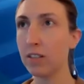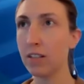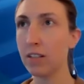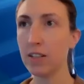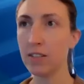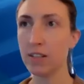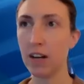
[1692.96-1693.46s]

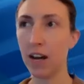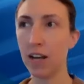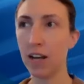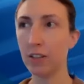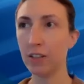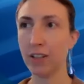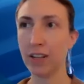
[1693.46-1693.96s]
Does not
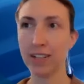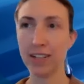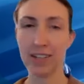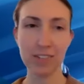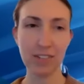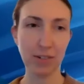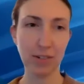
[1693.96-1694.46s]
look like
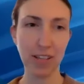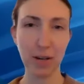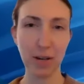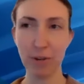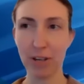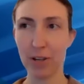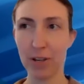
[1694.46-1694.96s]
it. So I think
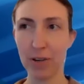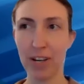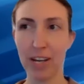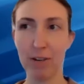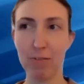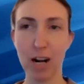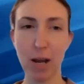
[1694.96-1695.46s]
we can go
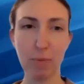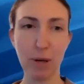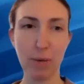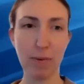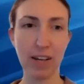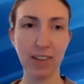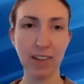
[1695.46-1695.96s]
ahead and wrap
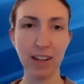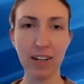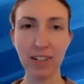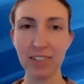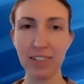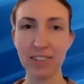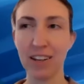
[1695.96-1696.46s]
up. Had a lot
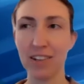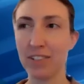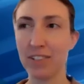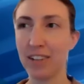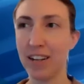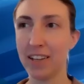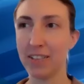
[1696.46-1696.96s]
of discussion
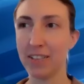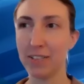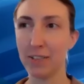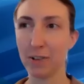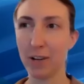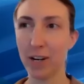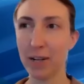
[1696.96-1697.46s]
today. This
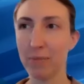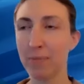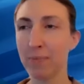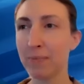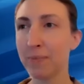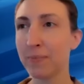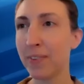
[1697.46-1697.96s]
is great.
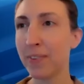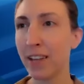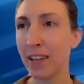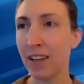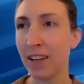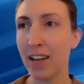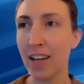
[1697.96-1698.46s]

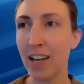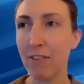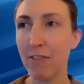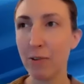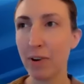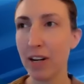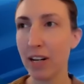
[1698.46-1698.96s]

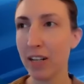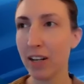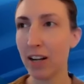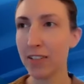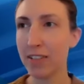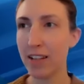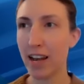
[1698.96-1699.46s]
If you want to
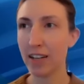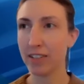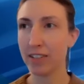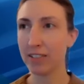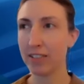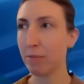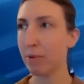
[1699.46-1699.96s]

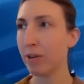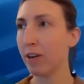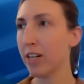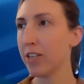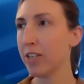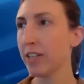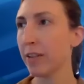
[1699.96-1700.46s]
contact Deborah,
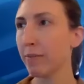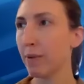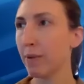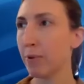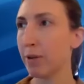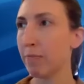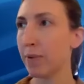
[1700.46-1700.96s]
actually, let me
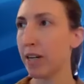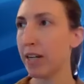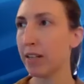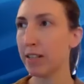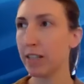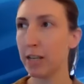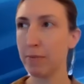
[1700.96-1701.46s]
put
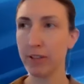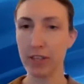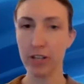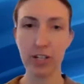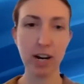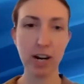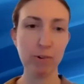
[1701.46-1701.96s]
my email in the
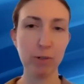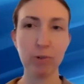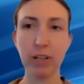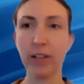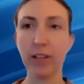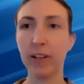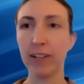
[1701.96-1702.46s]
chat real
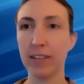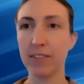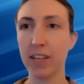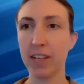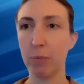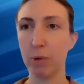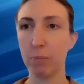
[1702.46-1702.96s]
quickly, like I
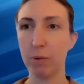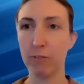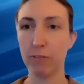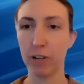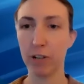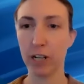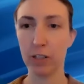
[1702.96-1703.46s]
said I would
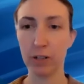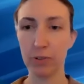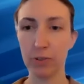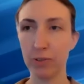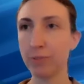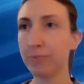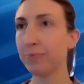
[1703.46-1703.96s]
before I
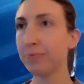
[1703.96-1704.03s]
close.